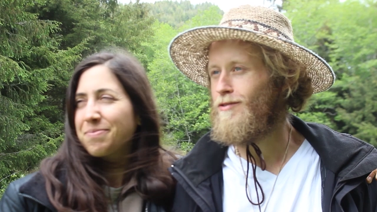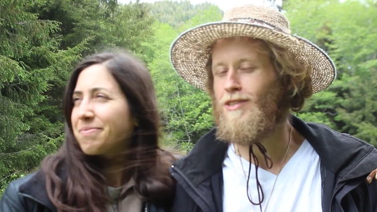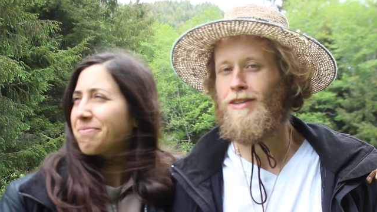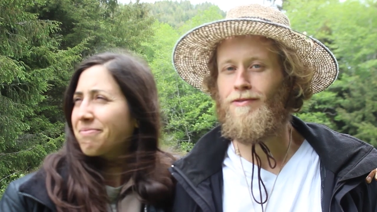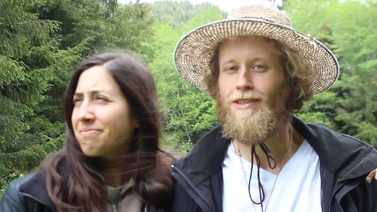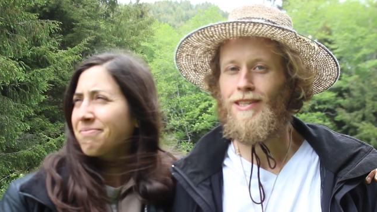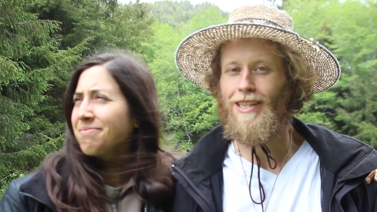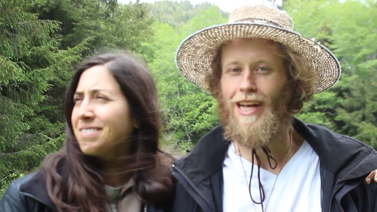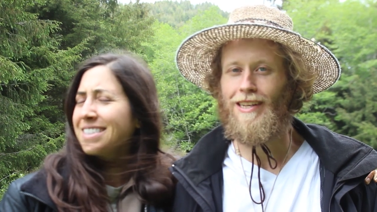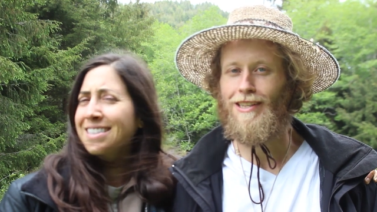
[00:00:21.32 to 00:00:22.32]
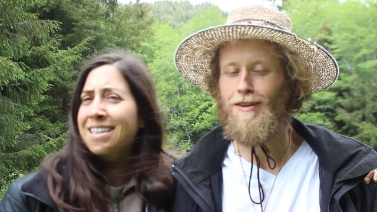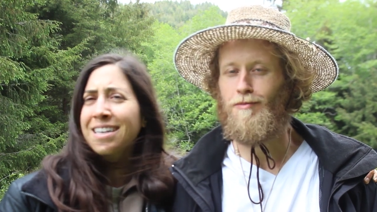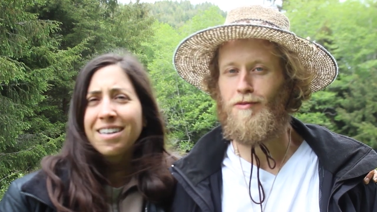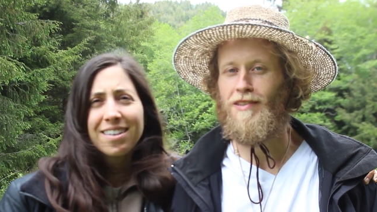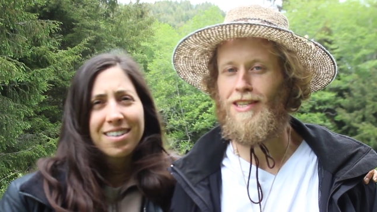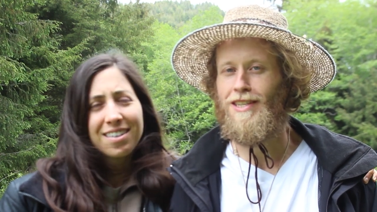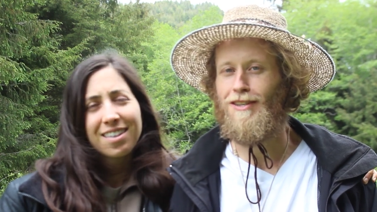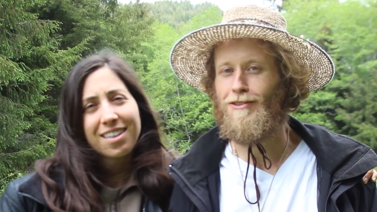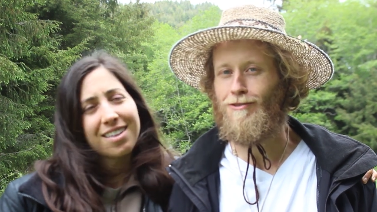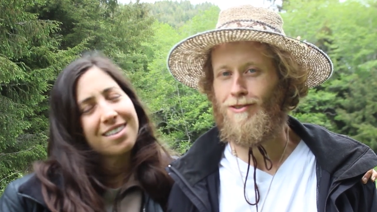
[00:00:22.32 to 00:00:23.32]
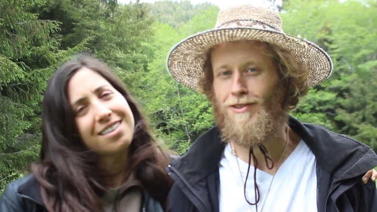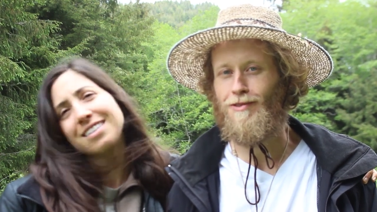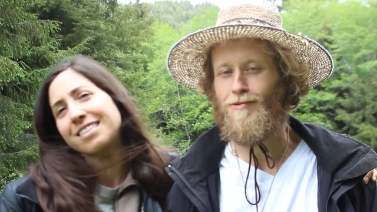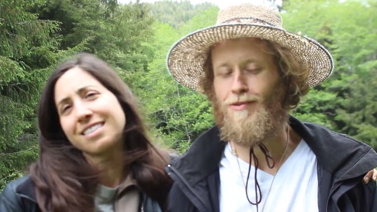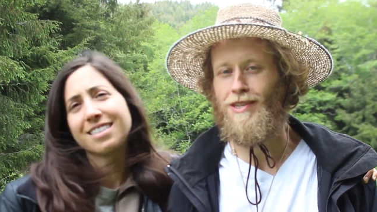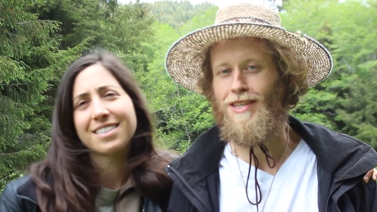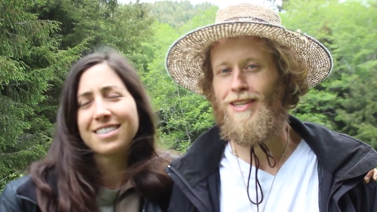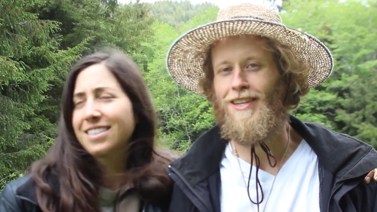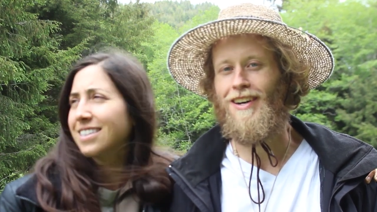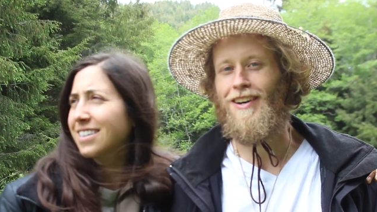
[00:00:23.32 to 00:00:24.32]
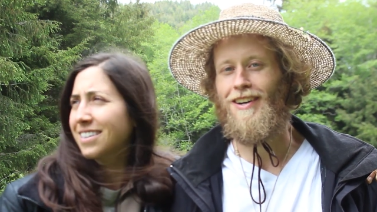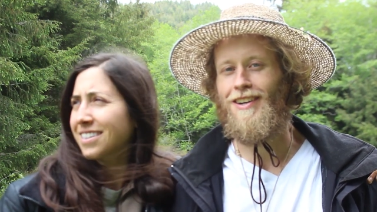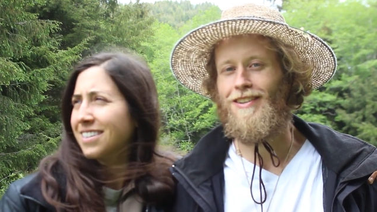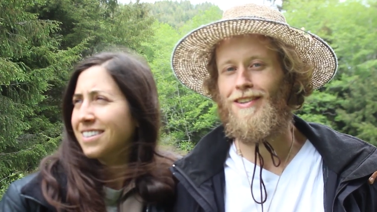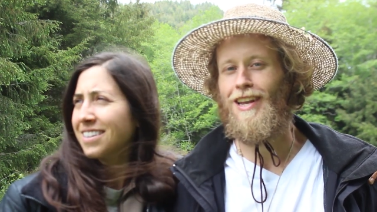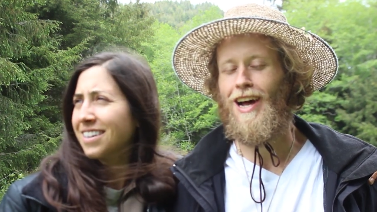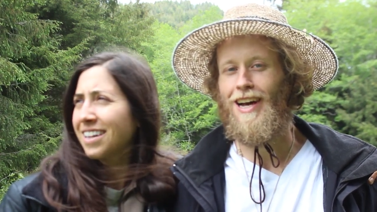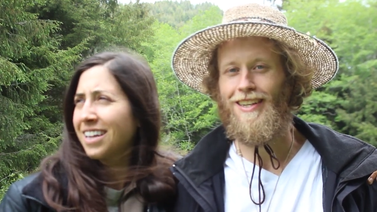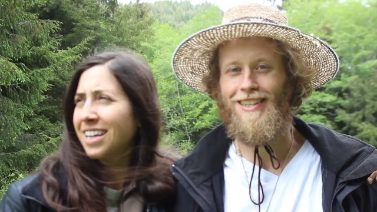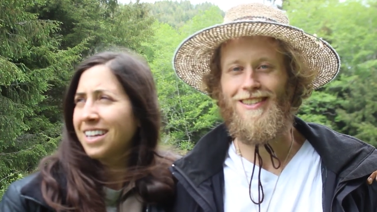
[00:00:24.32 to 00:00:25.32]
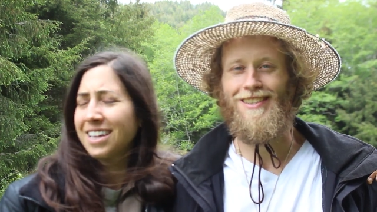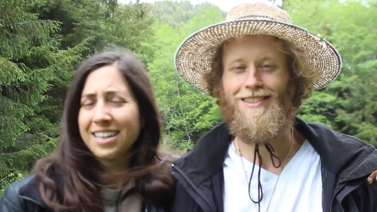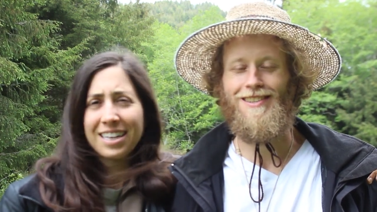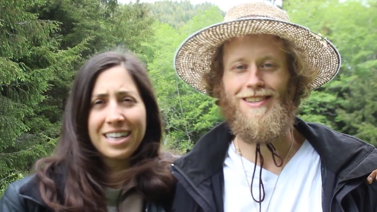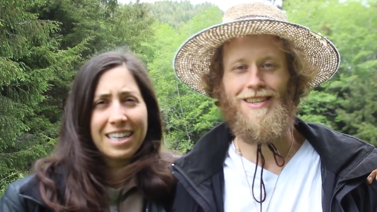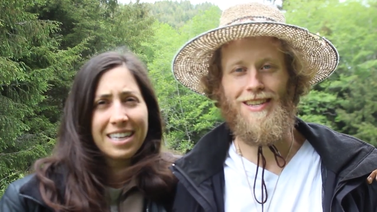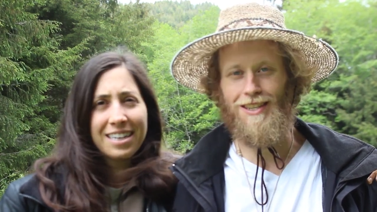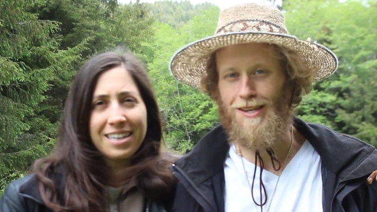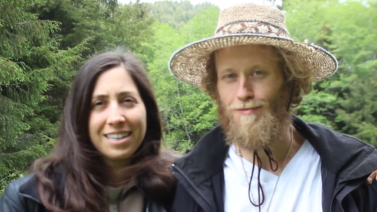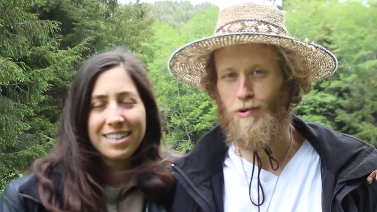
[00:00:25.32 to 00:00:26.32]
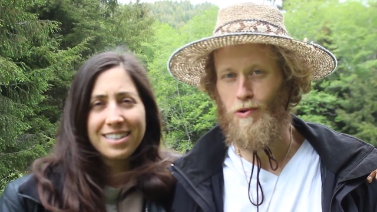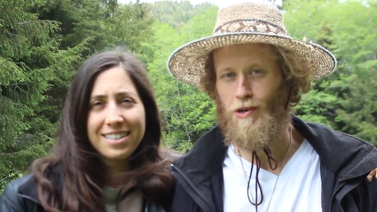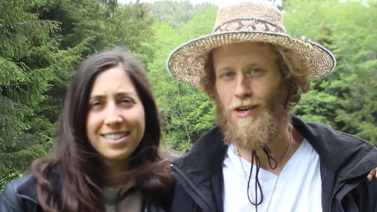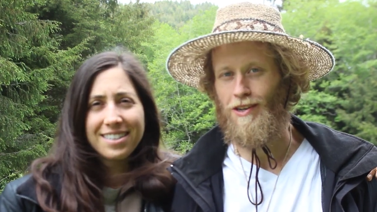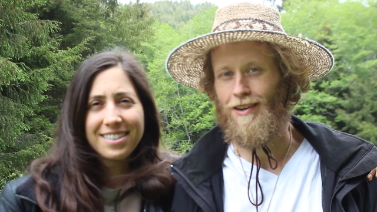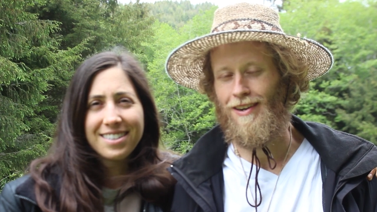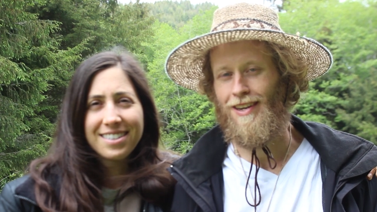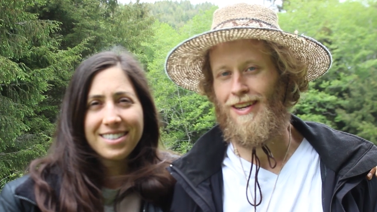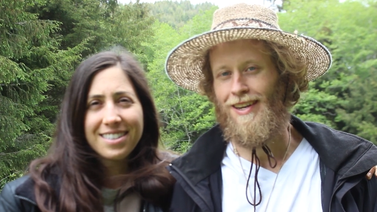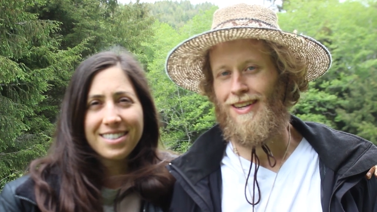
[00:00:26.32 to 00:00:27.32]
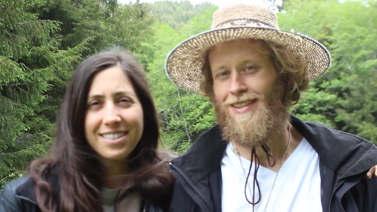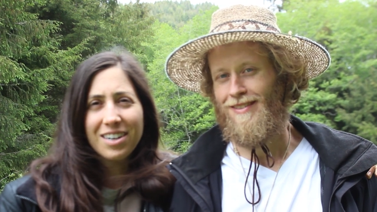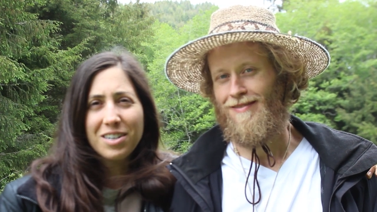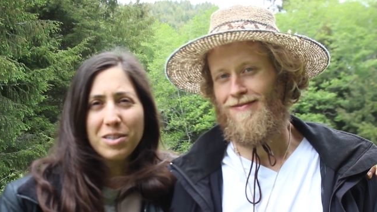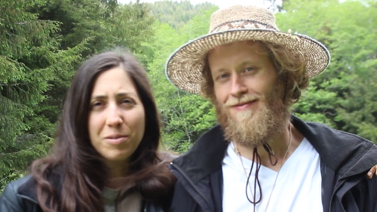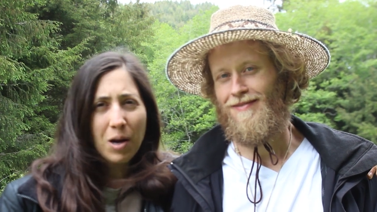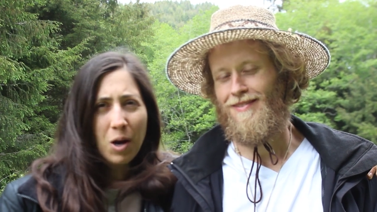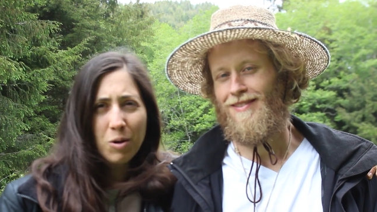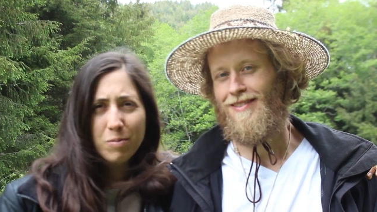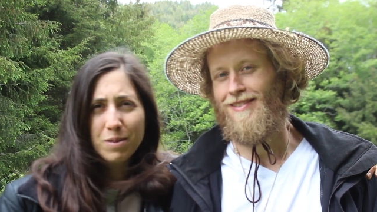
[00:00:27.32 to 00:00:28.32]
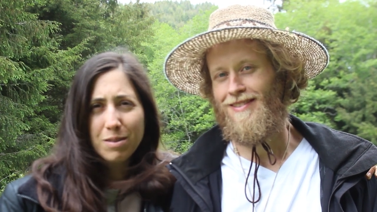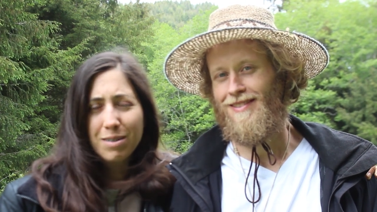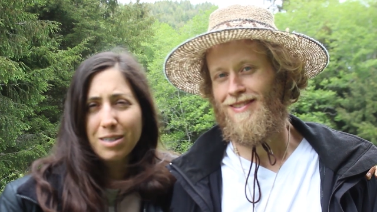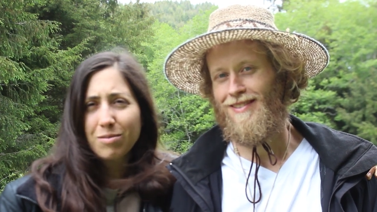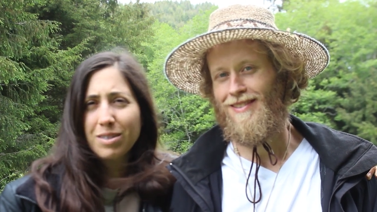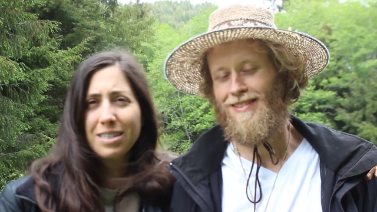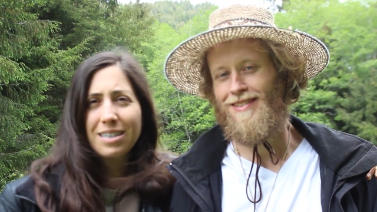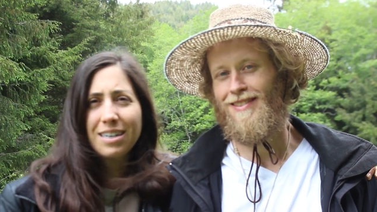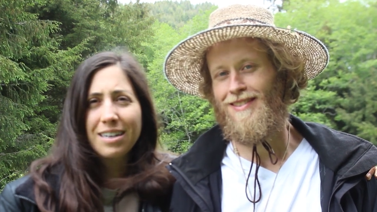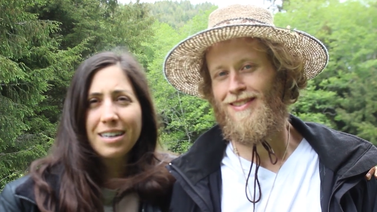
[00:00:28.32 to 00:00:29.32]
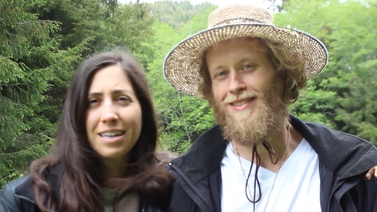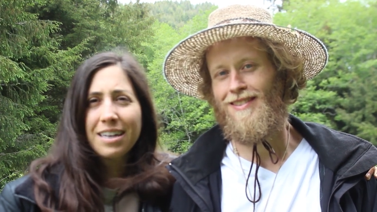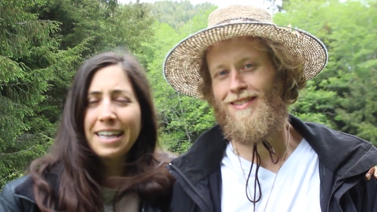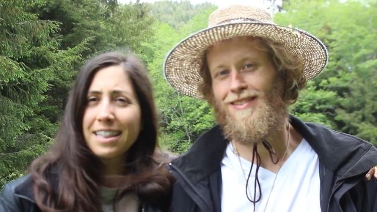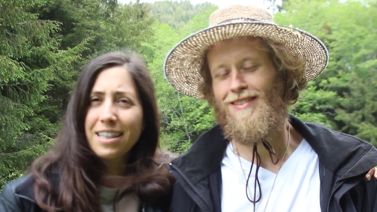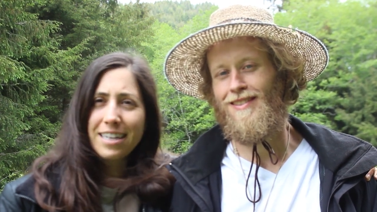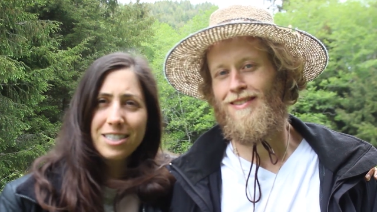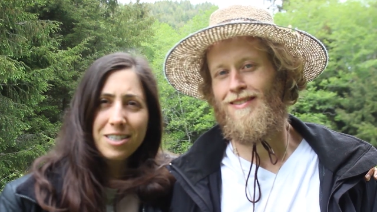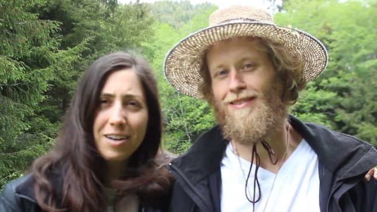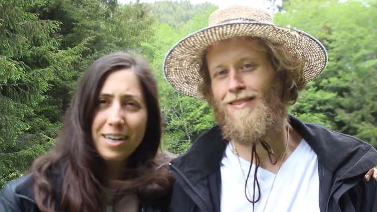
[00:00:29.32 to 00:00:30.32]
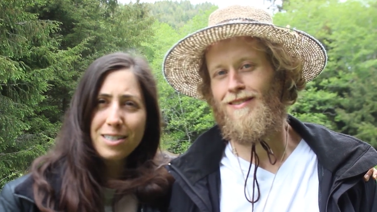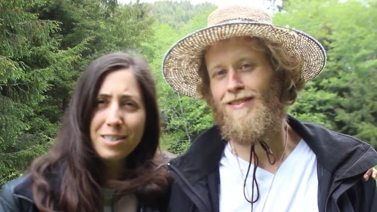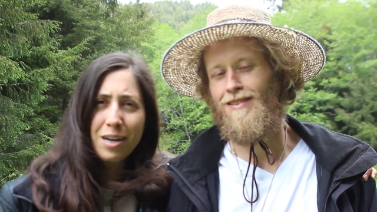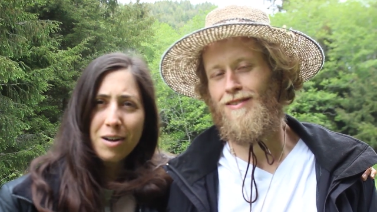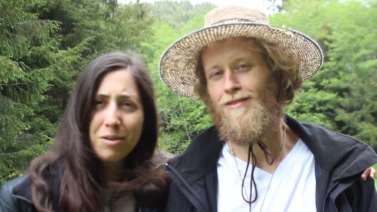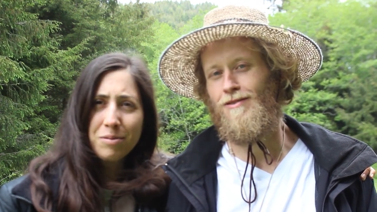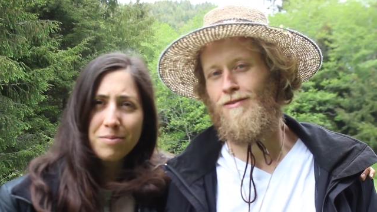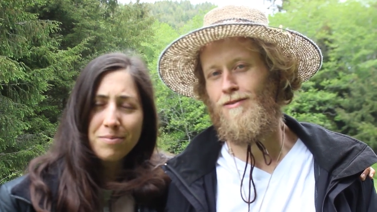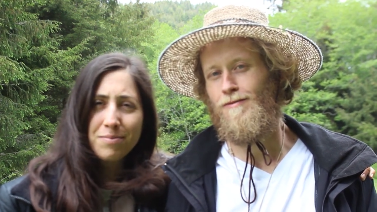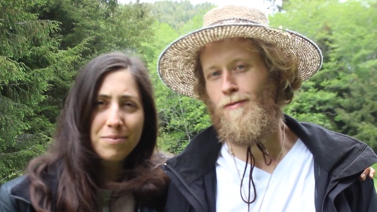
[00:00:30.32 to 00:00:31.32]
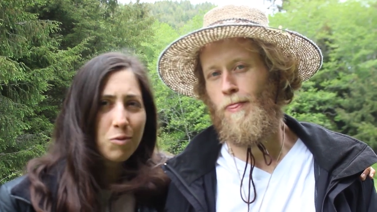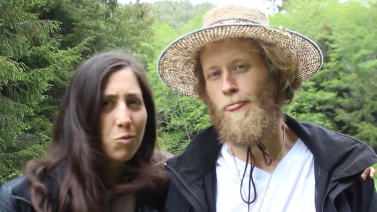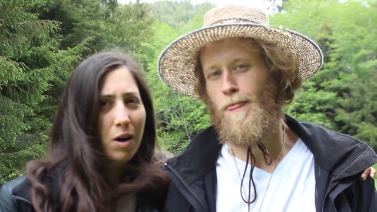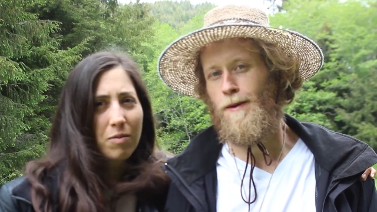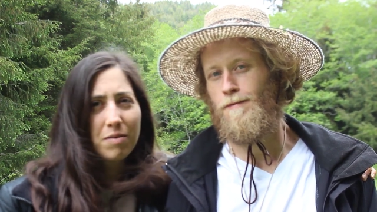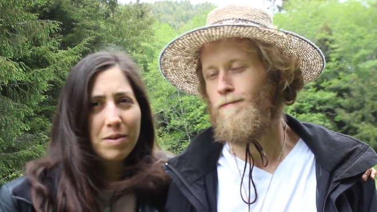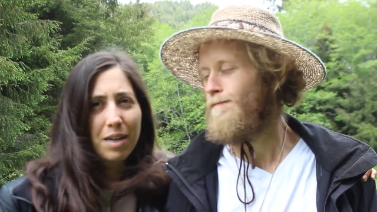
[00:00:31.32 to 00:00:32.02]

Speaker 1: so different in the last couple videos. This we is, are not in the city anymore.
Speaker 2: This is our new home, so we just wanted to let you guys know what we've